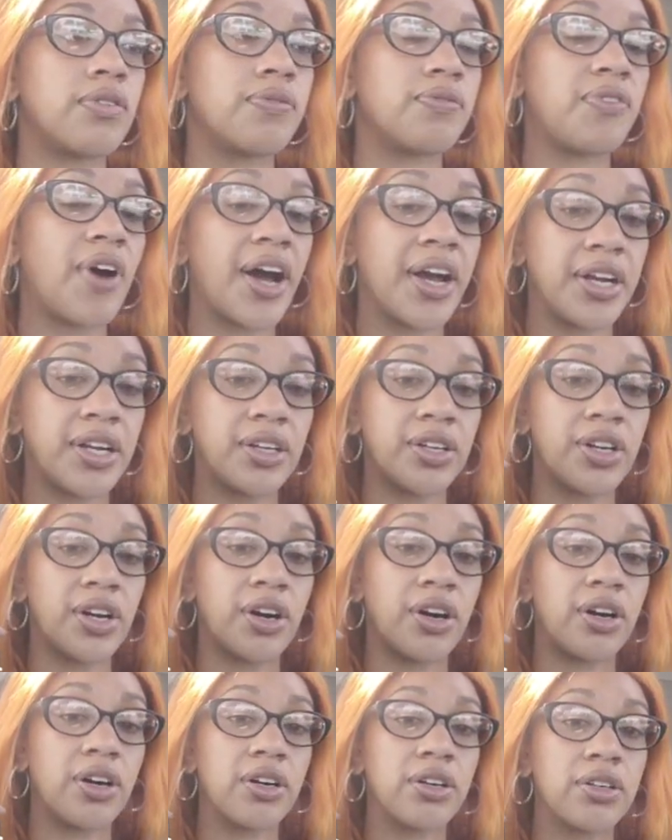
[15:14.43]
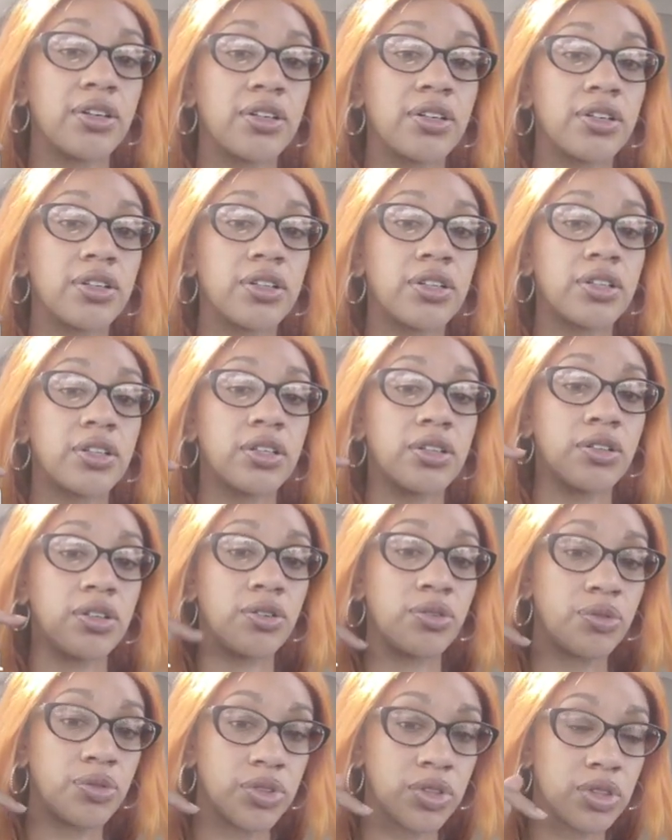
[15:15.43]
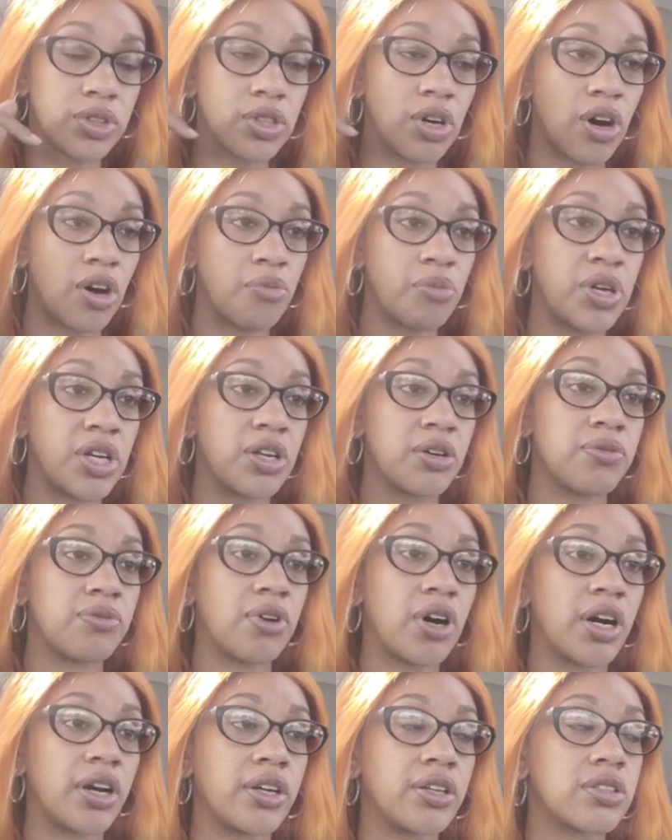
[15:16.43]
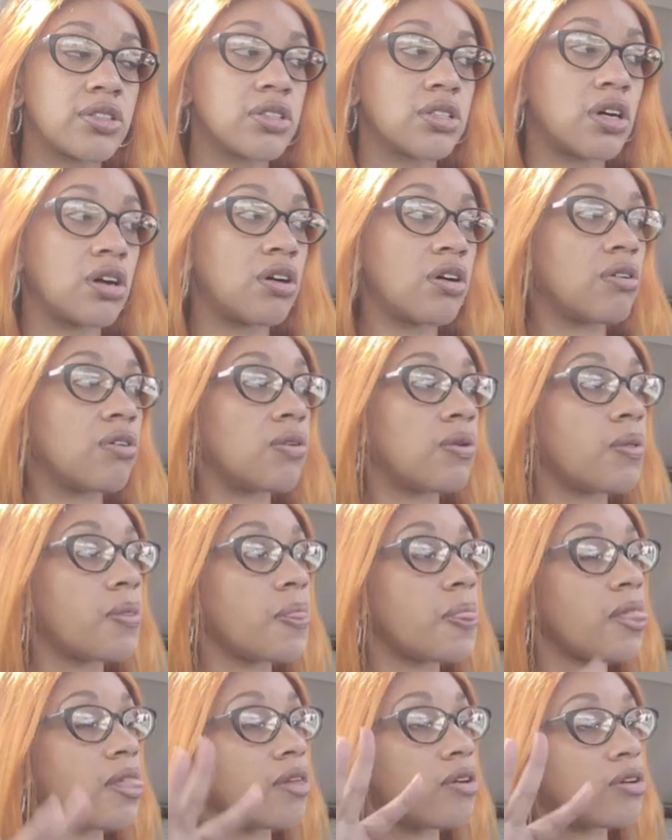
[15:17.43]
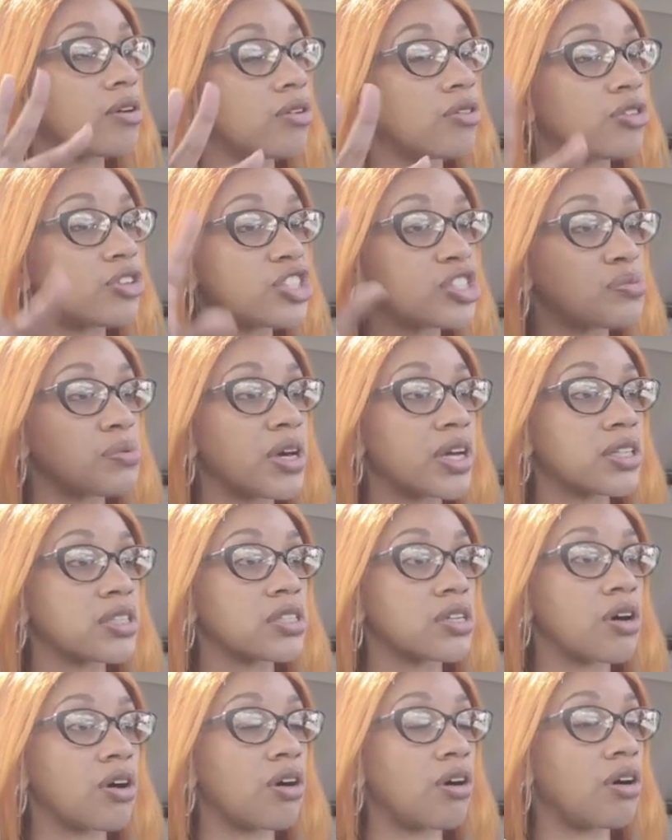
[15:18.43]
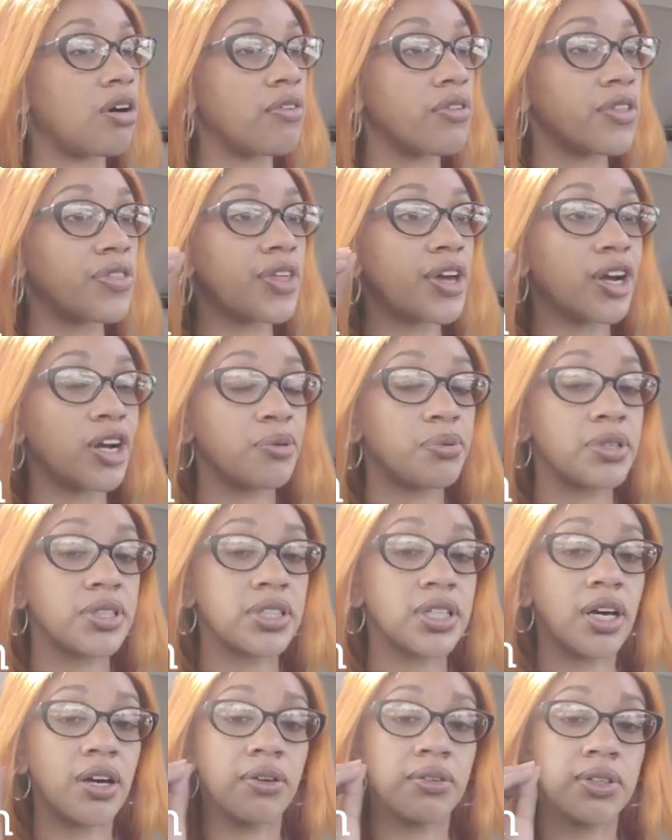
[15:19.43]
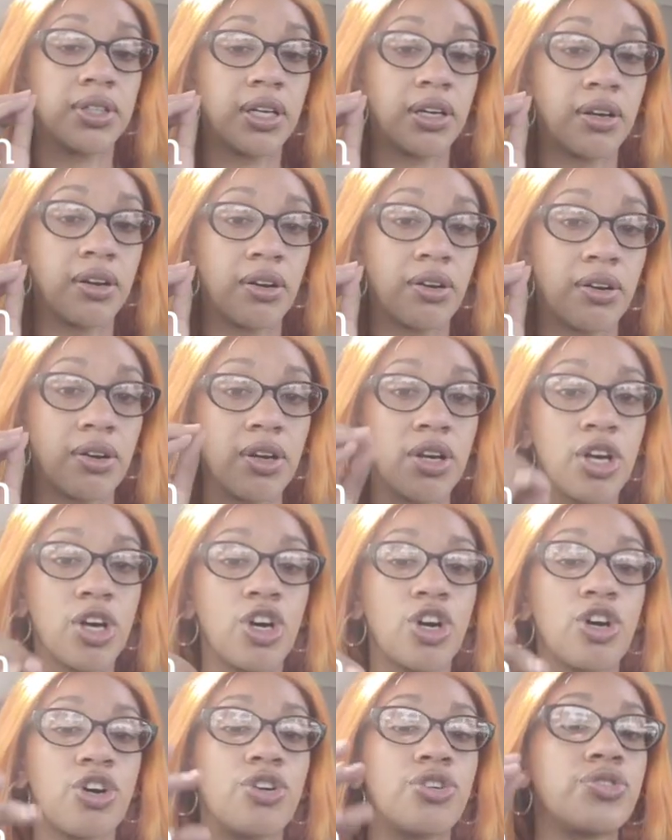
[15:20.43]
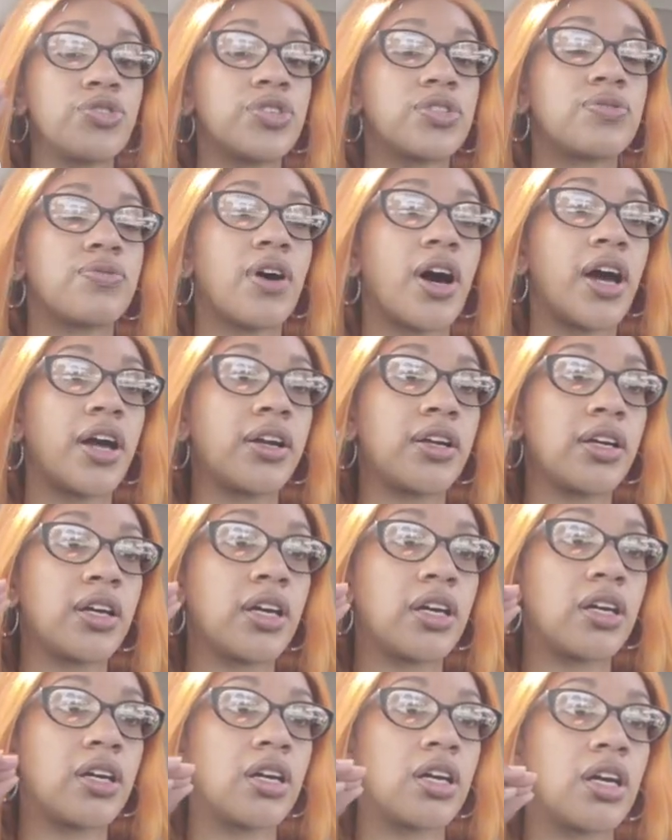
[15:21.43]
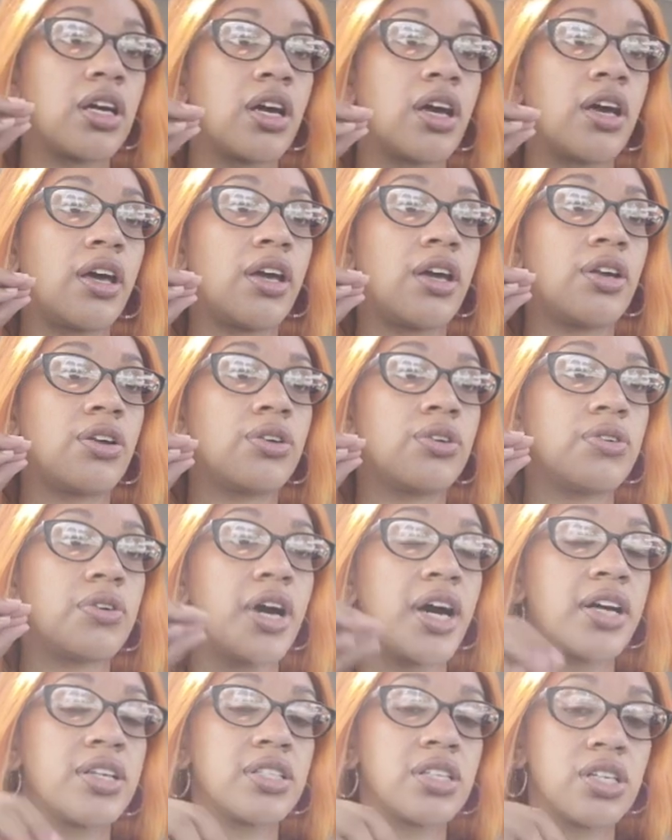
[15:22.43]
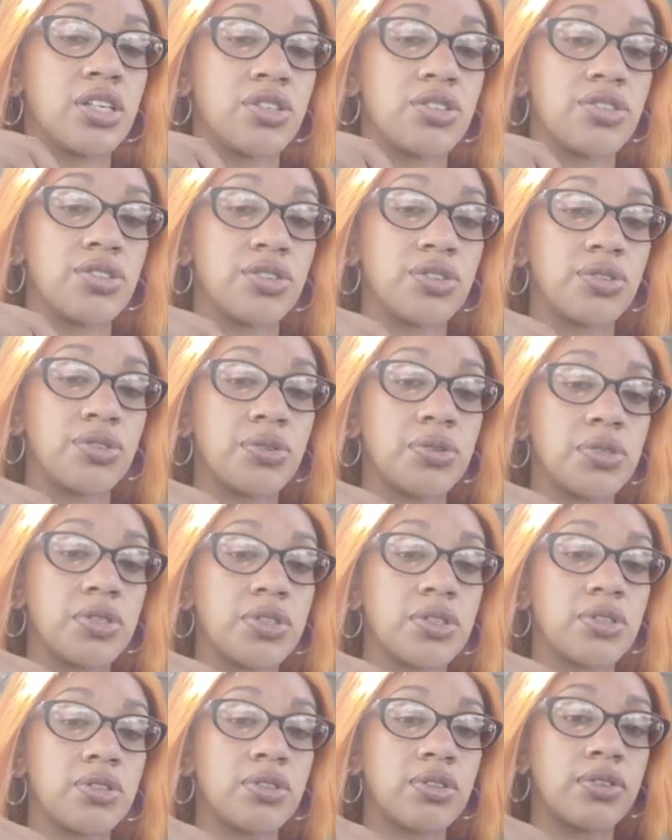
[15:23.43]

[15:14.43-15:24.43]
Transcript: Fighting y'all taught me to fight. So, respect to all the therapists out there who's fighting and who has issues.